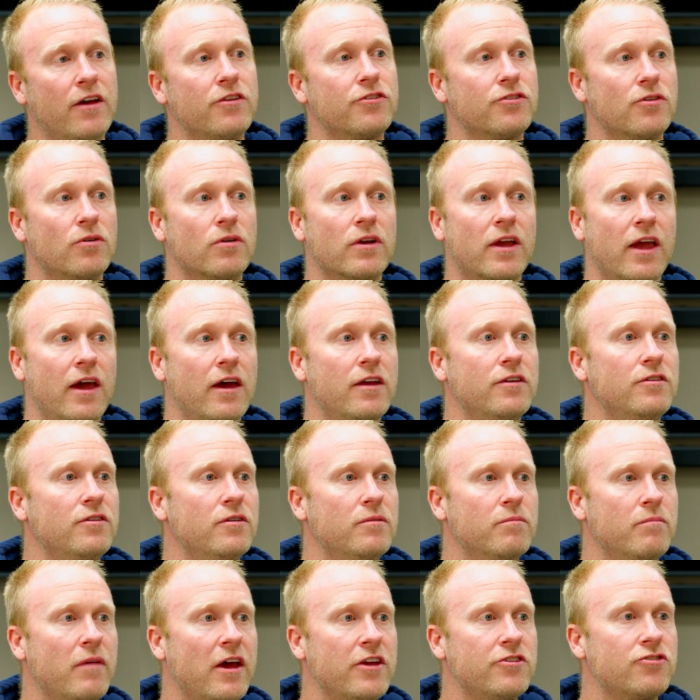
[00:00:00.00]
so again, you
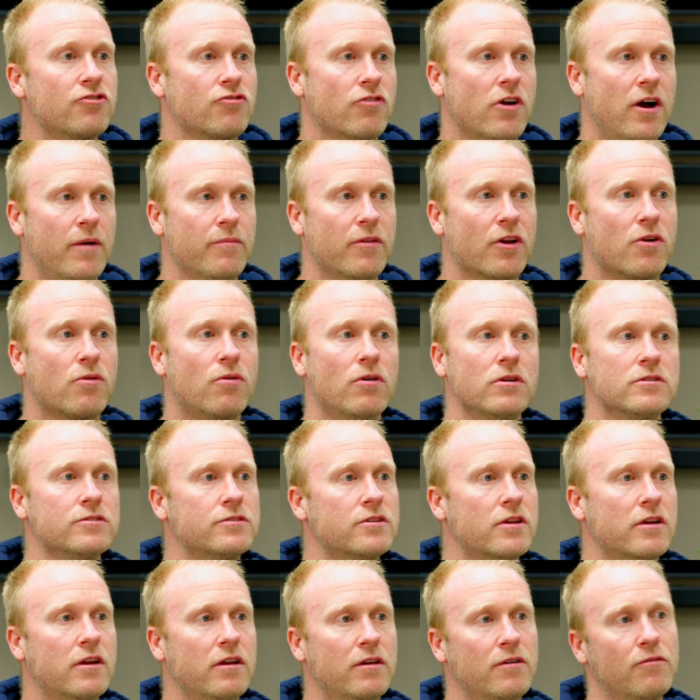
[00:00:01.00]
measure up the
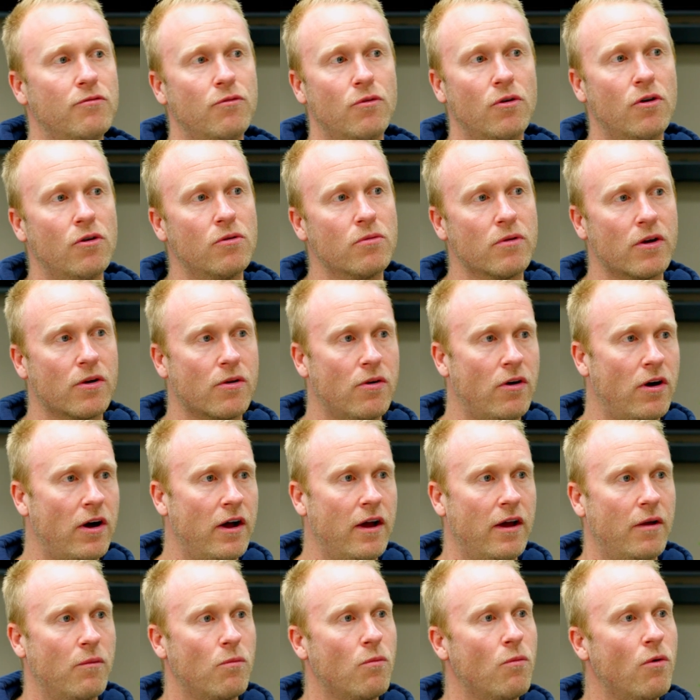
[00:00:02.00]
quantity of wall
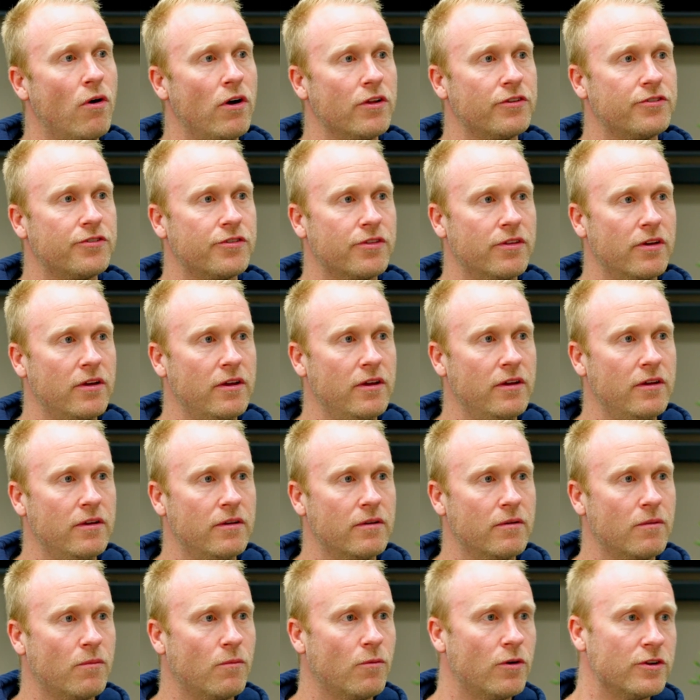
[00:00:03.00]
required. What's the
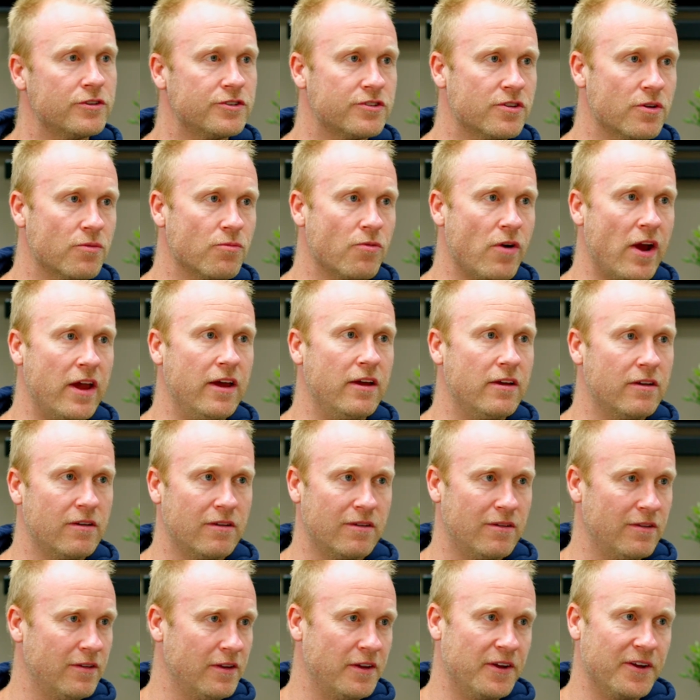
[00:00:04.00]
rate,
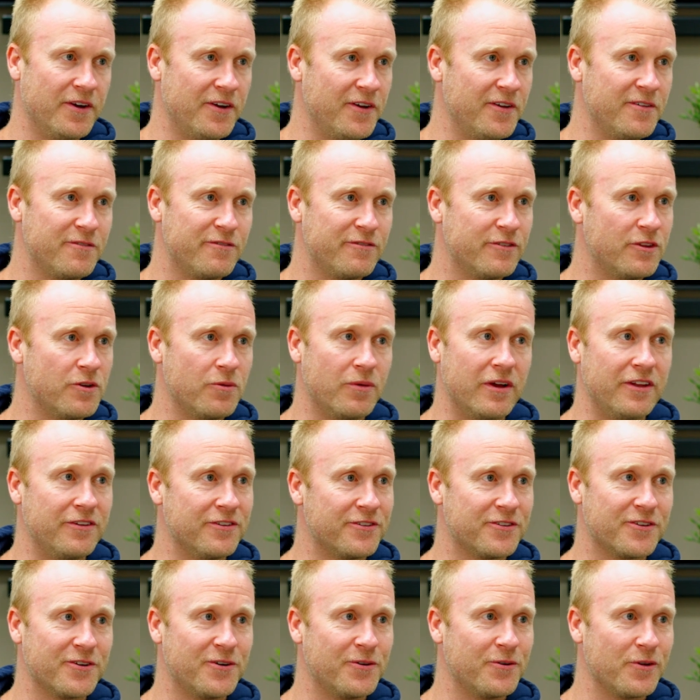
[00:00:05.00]
to
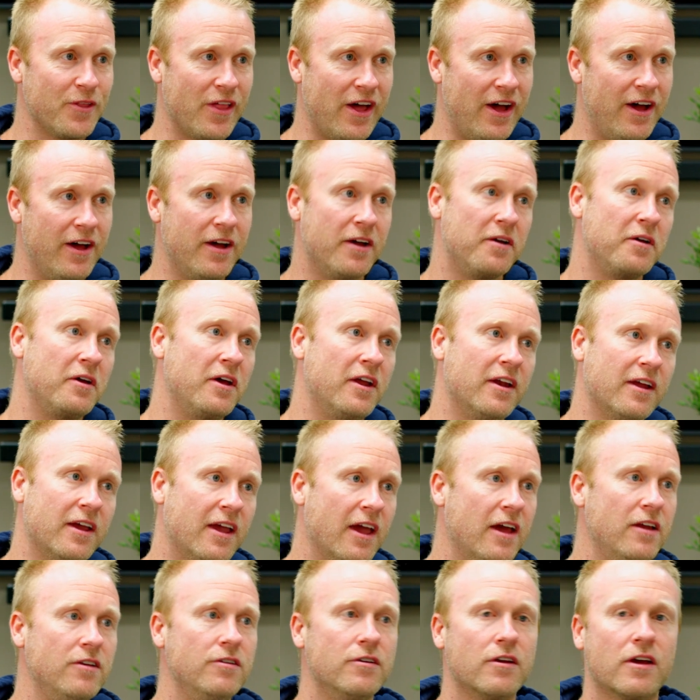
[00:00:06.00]
install that? And
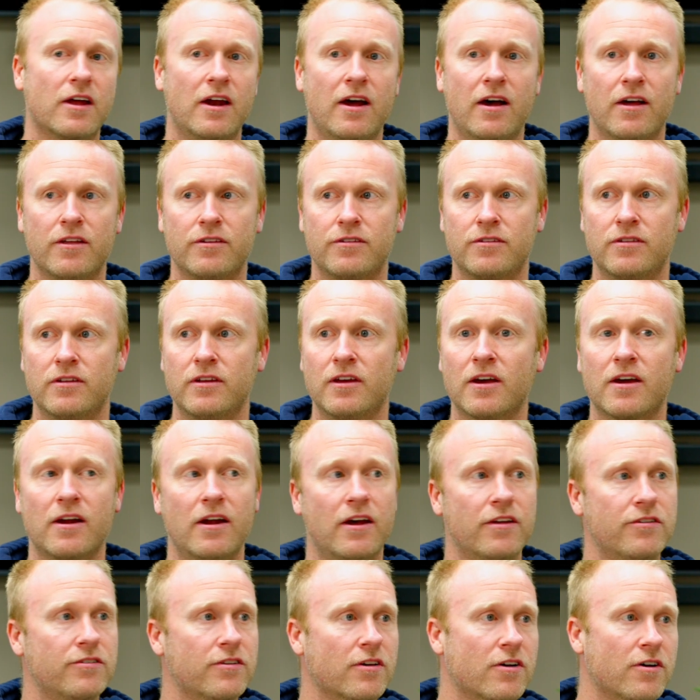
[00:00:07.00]
again, you can ask
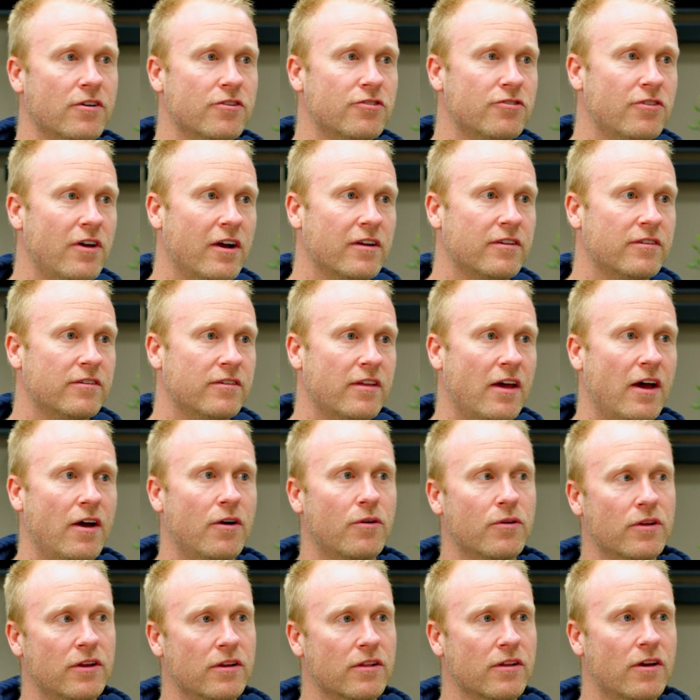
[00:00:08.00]
the contractors that,
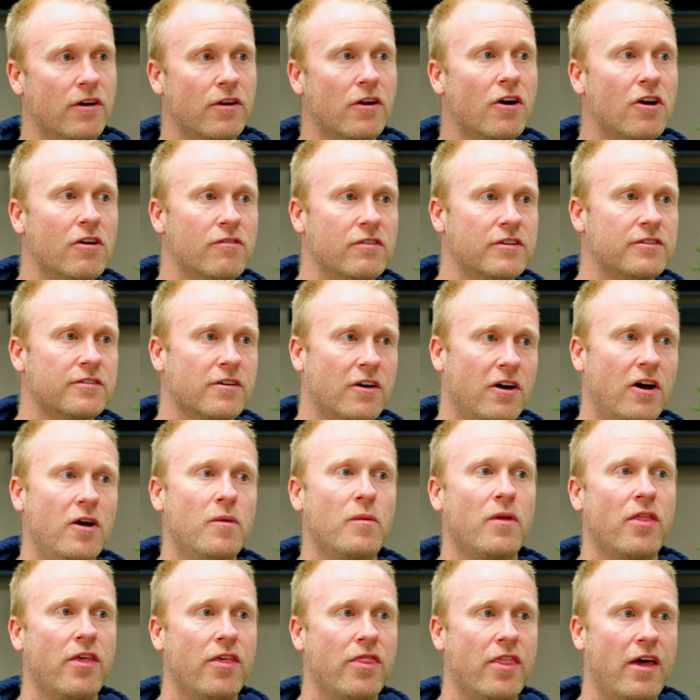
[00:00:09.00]
or you learn it over time,
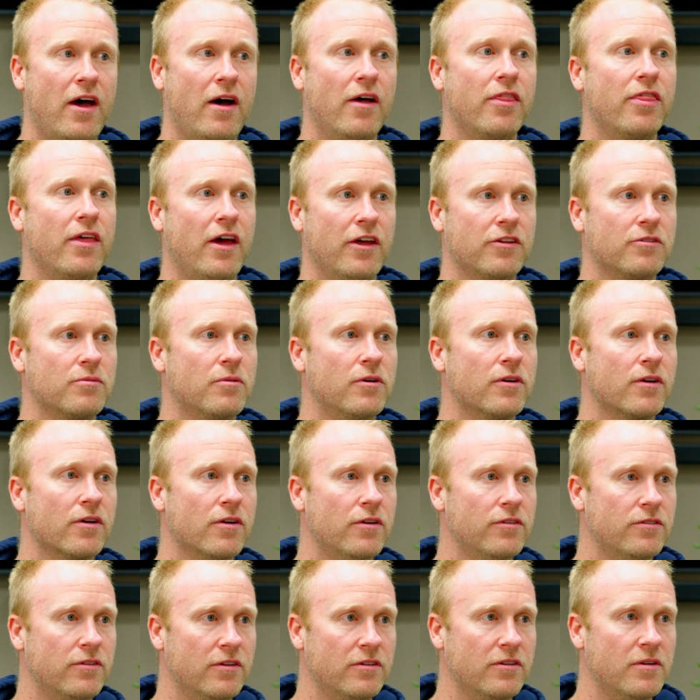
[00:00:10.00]
and then that's what
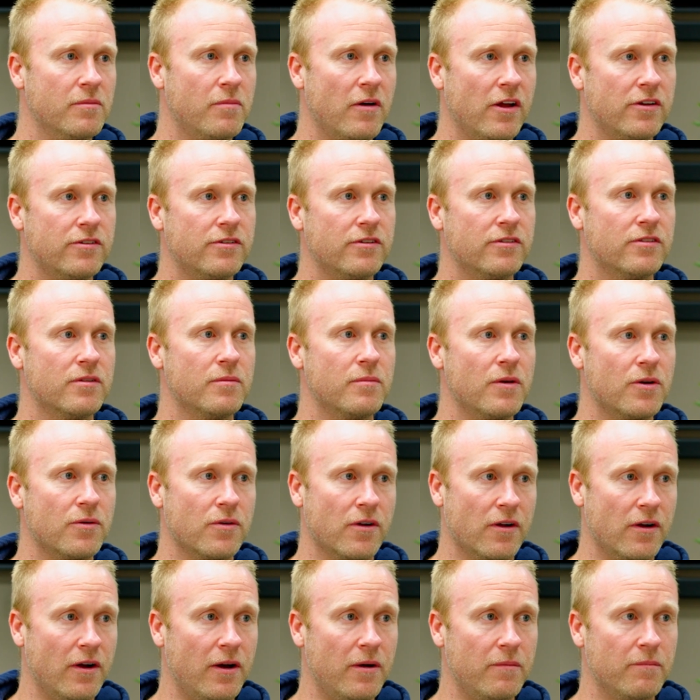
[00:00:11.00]
goes in your budget to build
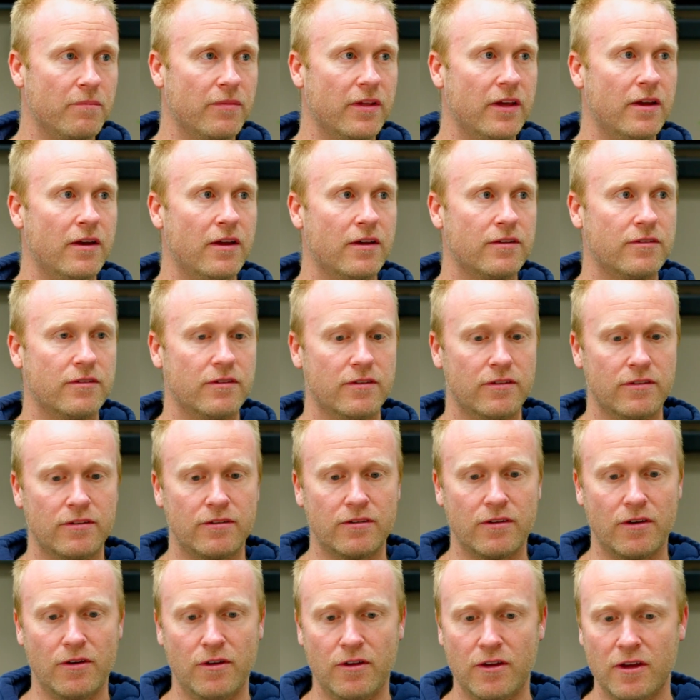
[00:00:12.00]
it up in essence.
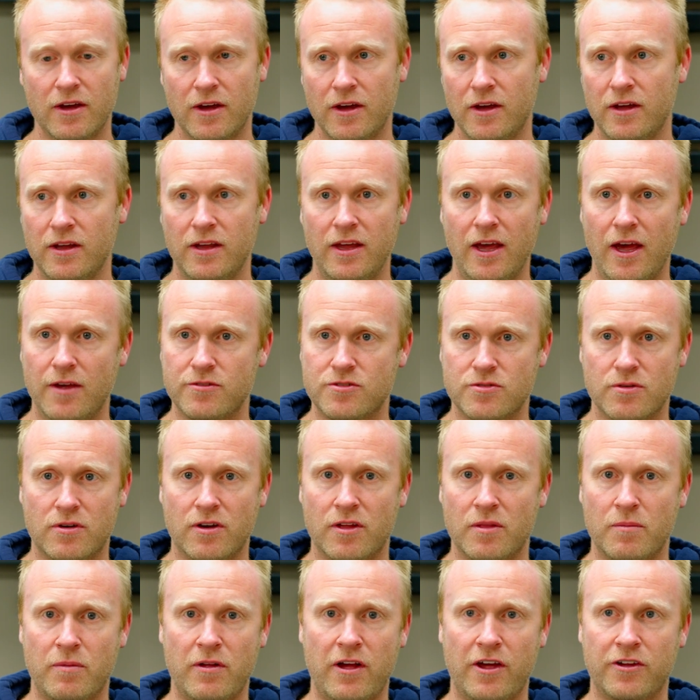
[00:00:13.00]
So so we've
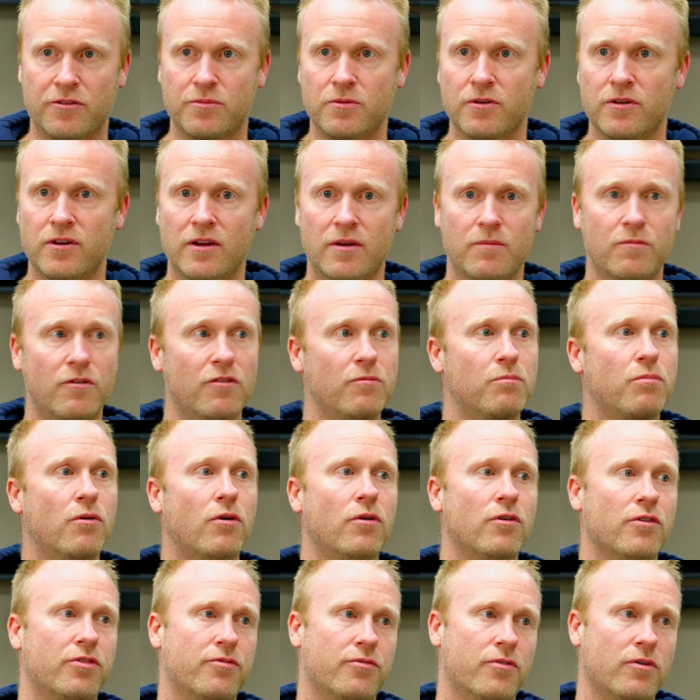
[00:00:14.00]
got the passport in, we've
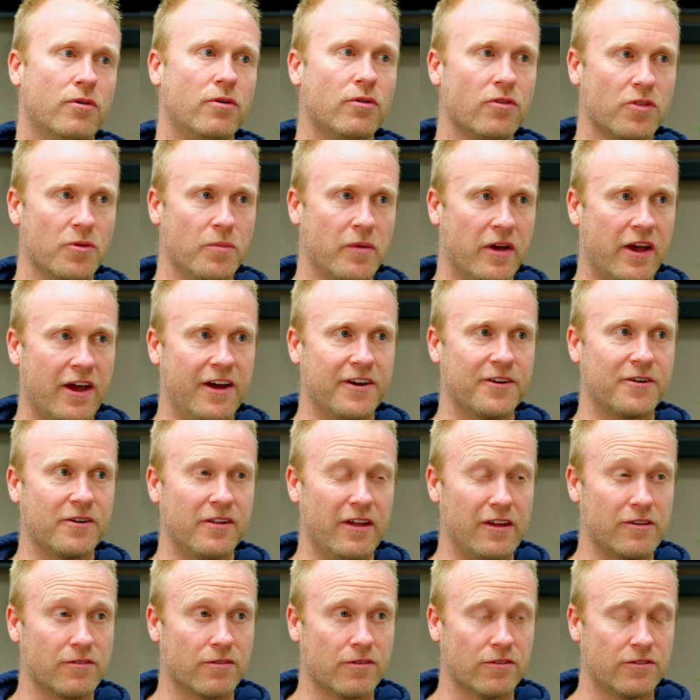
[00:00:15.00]
bought through all the mechanical
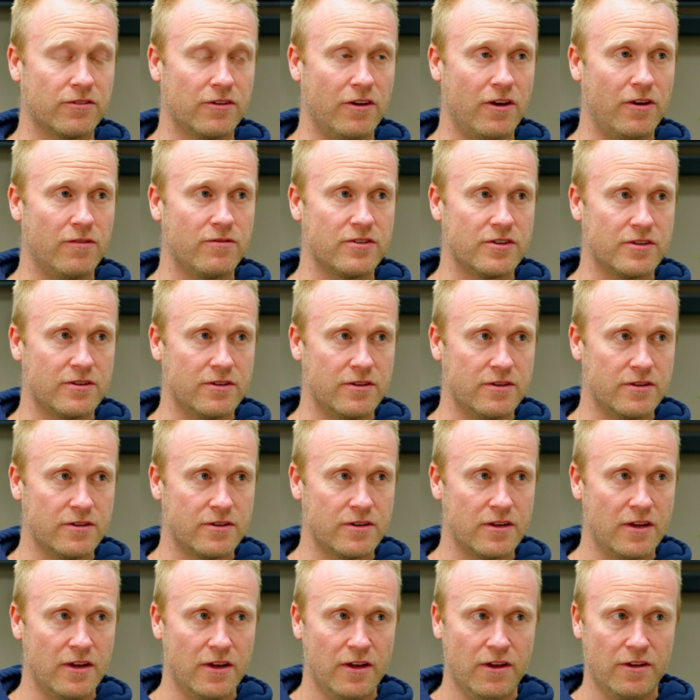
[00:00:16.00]
electrical
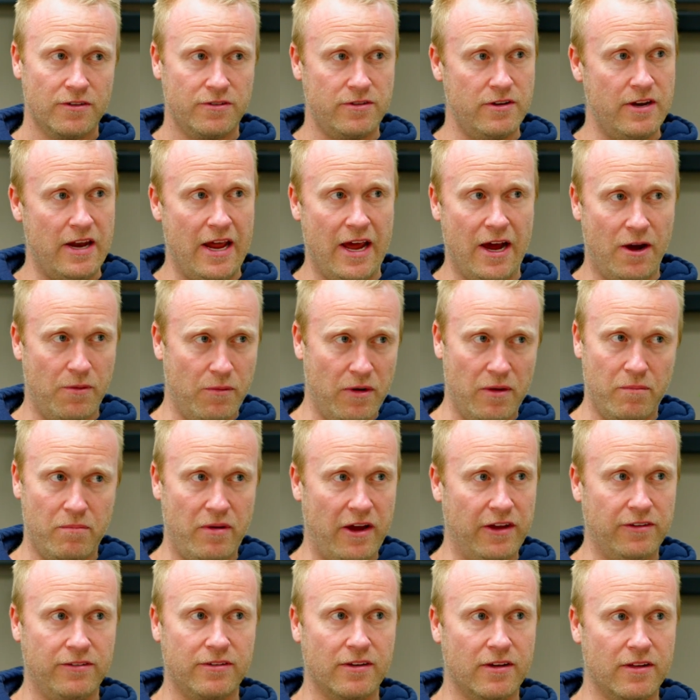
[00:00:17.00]
services. So now we're
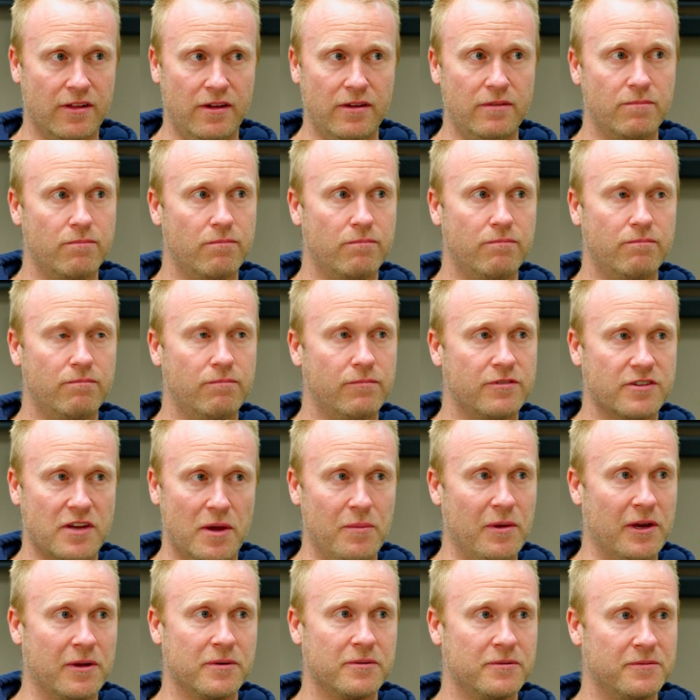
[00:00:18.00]
basically
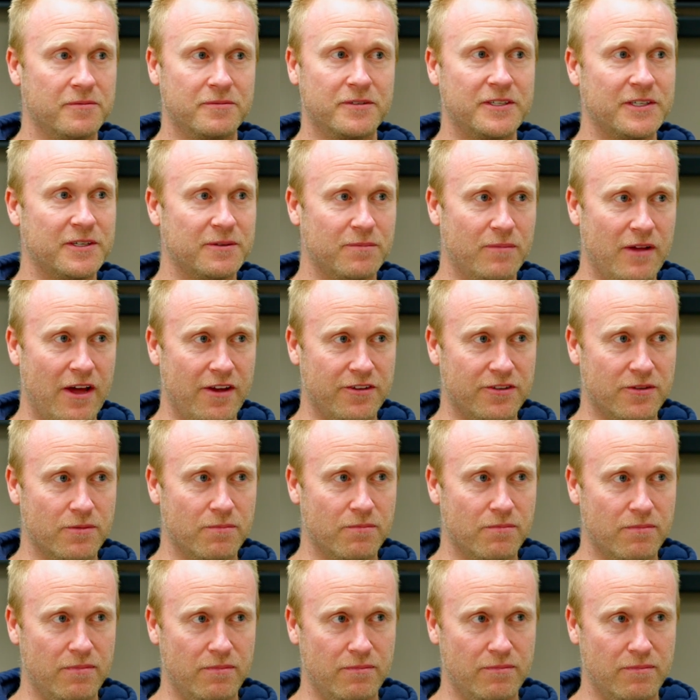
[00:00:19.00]
skimming,
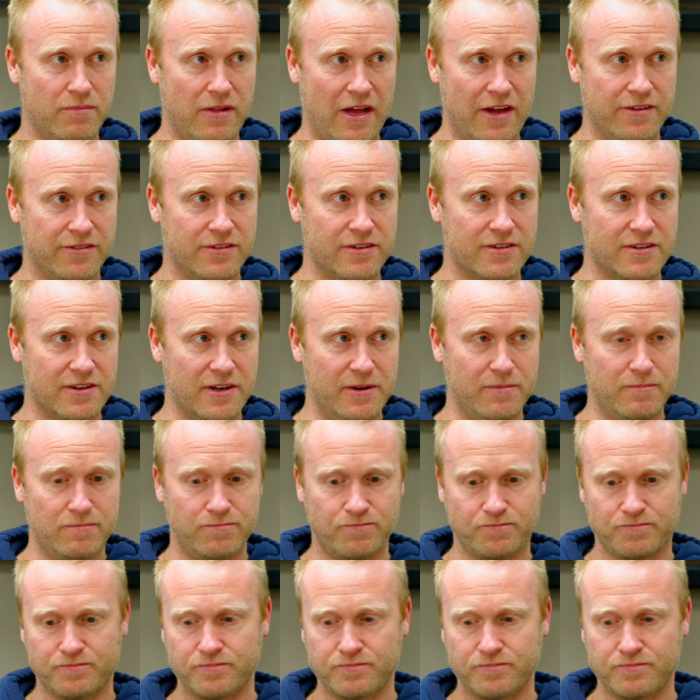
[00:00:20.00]
plaster skim.